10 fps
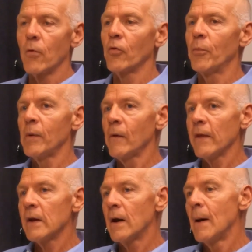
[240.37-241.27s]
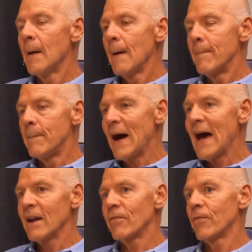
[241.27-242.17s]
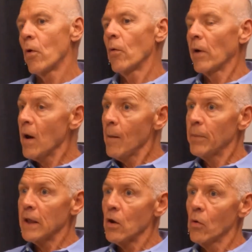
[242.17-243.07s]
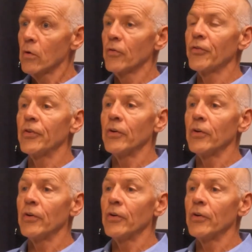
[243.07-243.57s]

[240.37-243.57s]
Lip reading: I was building a bot for company owners